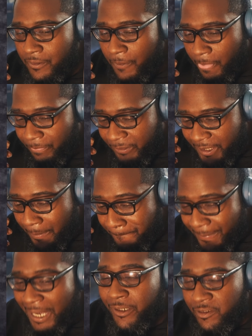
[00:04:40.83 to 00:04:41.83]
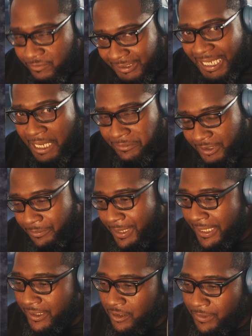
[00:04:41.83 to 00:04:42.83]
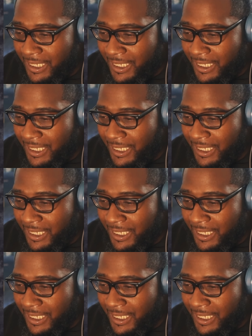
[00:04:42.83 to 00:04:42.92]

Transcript: the amount of times it back up,